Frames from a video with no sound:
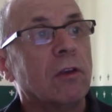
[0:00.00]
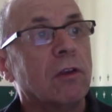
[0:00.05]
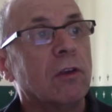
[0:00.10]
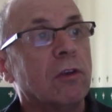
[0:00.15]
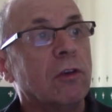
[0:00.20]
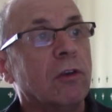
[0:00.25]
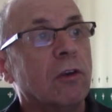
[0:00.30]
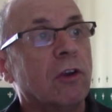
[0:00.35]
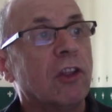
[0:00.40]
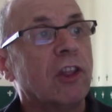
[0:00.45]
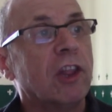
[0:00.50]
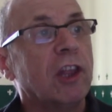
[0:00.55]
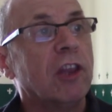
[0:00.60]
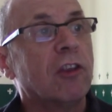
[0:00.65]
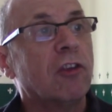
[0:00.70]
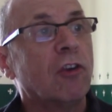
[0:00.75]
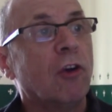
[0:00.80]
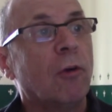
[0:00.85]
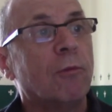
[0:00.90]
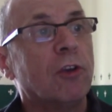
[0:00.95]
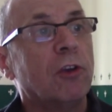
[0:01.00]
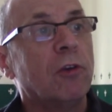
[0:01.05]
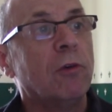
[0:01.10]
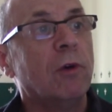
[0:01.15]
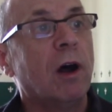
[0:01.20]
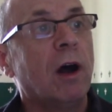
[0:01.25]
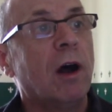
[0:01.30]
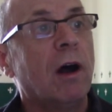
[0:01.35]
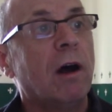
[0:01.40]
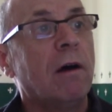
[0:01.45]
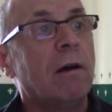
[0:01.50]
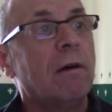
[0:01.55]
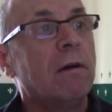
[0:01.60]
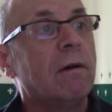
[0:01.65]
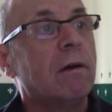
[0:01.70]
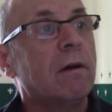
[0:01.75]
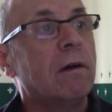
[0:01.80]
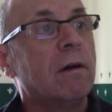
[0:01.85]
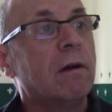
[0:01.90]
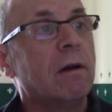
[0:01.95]
You can see the top 2 are
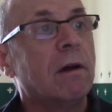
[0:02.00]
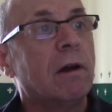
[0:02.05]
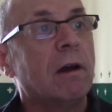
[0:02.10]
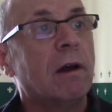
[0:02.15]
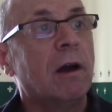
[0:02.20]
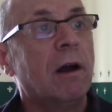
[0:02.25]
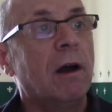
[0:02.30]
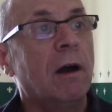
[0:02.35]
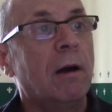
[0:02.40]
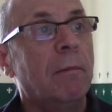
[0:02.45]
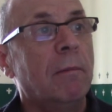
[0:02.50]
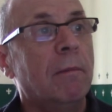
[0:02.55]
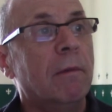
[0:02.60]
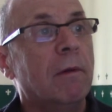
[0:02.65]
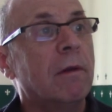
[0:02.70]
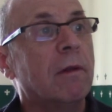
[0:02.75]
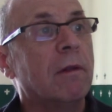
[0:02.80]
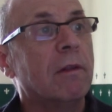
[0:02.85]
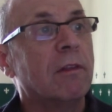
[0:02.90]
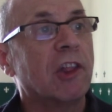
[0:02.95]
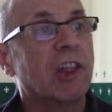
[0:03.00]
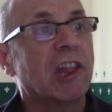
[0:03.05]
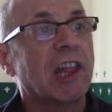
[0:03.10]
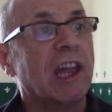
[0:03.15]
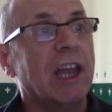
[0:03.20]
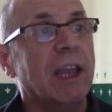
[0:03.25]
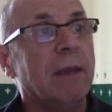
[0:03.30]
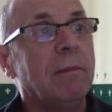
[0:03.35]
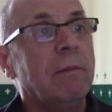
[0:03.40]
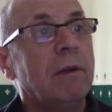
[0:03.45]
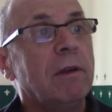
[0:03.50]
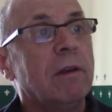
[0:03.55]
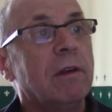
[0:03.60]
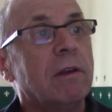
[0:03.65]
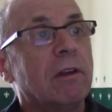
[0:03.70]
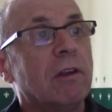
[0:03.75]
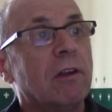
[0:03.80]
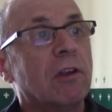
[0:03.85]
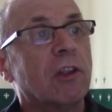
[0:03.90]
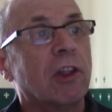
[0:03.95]
the same,
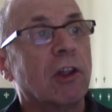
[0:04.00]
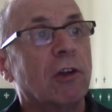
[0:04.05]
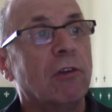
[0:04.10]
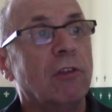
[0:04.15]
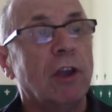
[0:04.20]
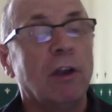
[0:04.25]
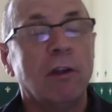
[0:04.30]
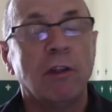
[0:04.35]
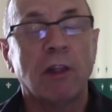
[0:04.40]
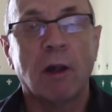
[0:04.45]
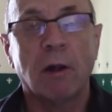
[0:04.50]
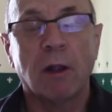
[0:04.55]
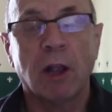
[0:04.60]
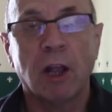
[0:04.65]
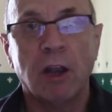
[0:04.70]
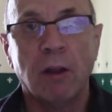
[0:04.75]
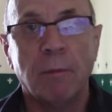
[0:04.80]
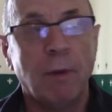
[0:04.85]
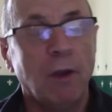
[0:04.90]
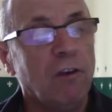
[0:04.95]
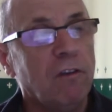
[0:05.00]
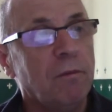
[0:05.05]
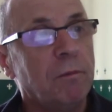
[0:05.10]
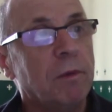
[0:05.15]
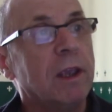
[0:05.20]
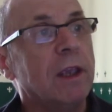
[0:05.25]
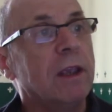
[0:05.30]
so those are going to both